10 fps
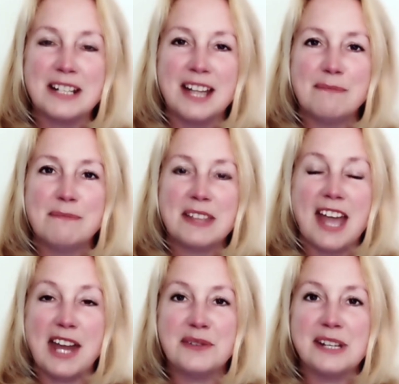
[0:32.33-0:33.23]
I'm
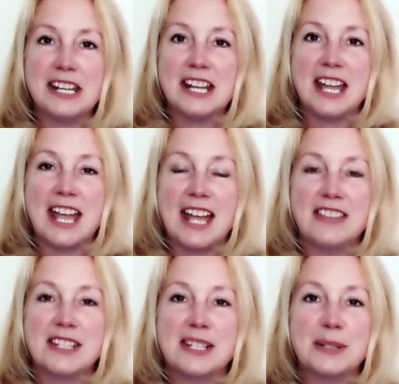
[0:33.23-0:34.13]
Katarina, and I head
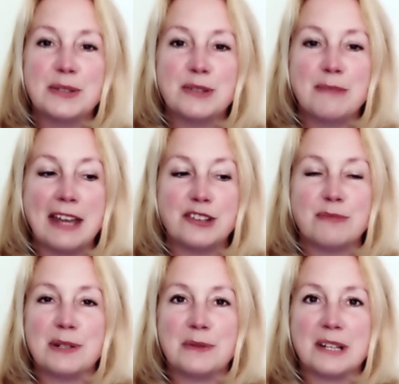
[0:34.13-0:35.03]
the solution
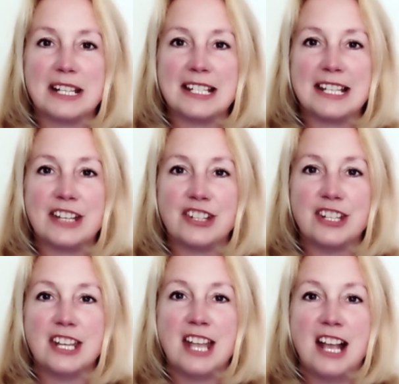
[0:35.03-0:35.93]
management organization
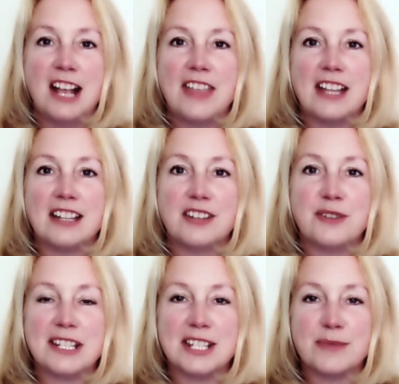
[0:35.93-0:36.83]
that
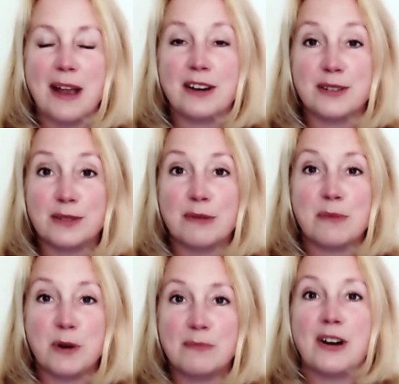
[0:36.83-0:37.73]
addresses record to
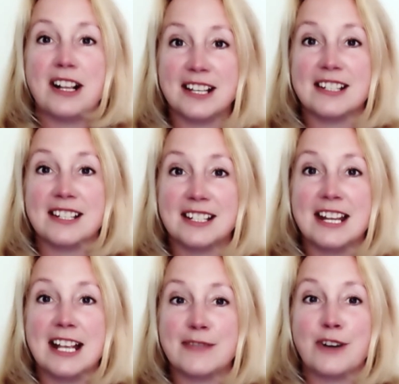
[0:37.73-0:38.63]
report processes in
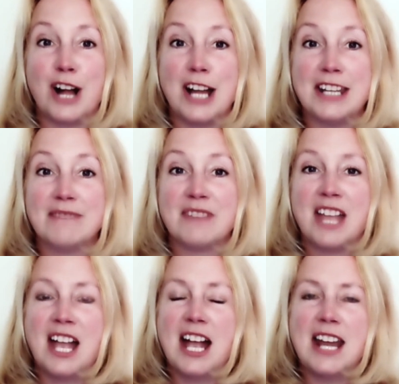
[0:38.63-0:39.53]
S/4HANA.
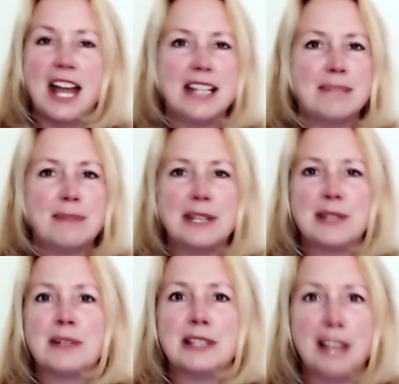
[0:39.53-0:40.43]
And I speak to
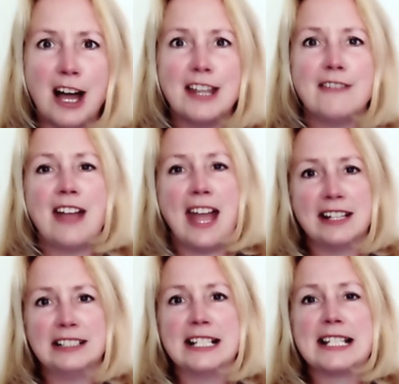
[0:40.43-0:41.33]
a lot of
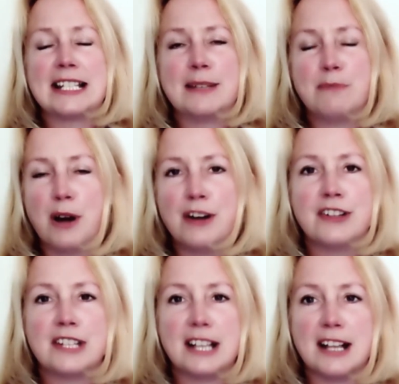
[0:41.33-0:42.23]
analysts and
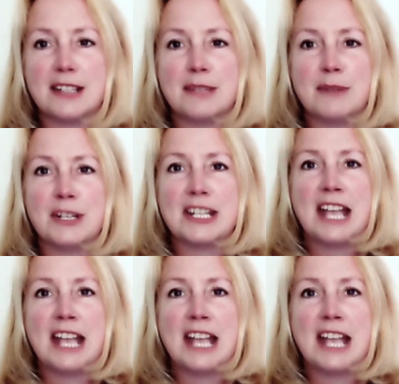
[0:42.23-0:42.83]
partners and customers.